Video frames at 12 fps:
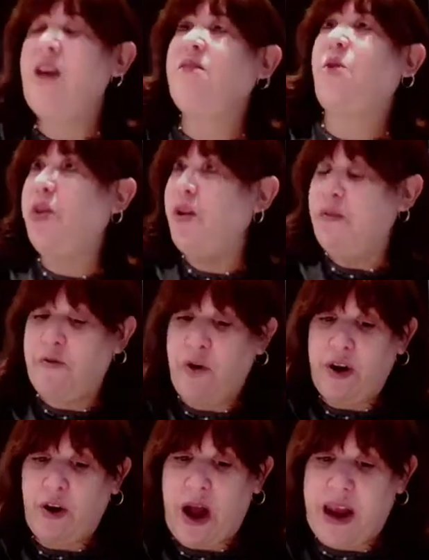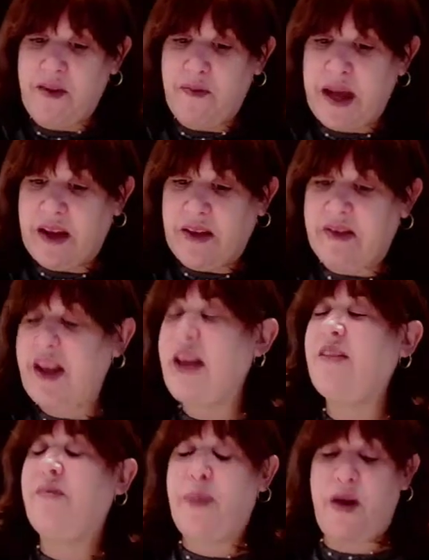So therefore, it kind of makes
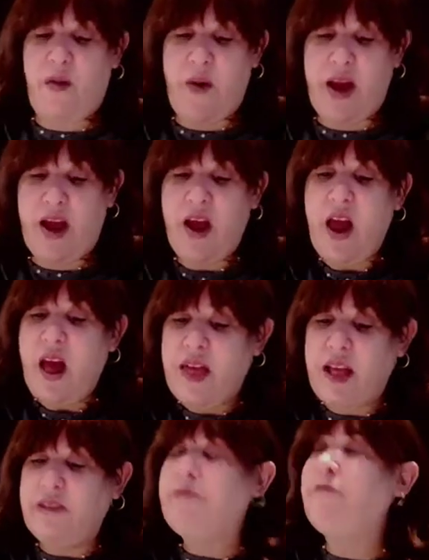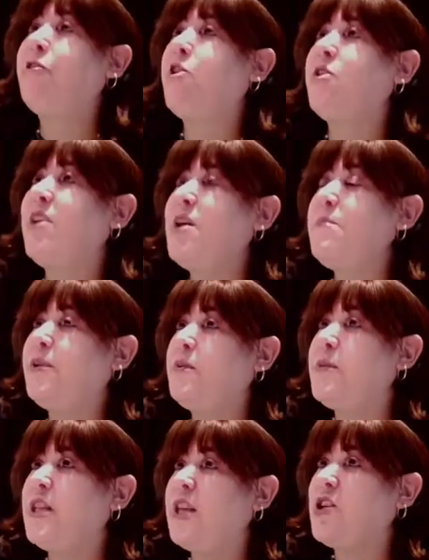sense, by the way, that the first
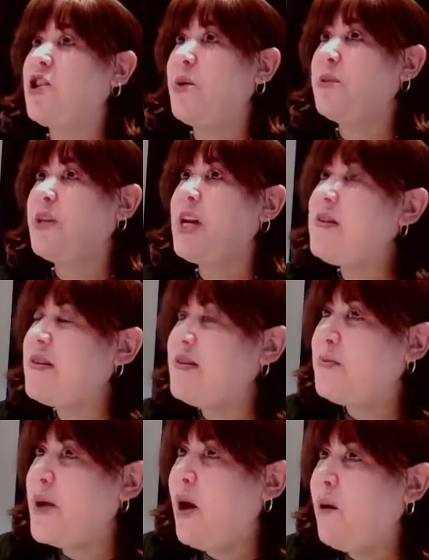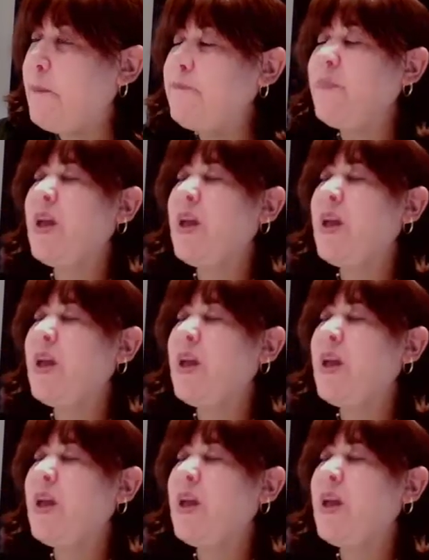implement that Hashem tells us about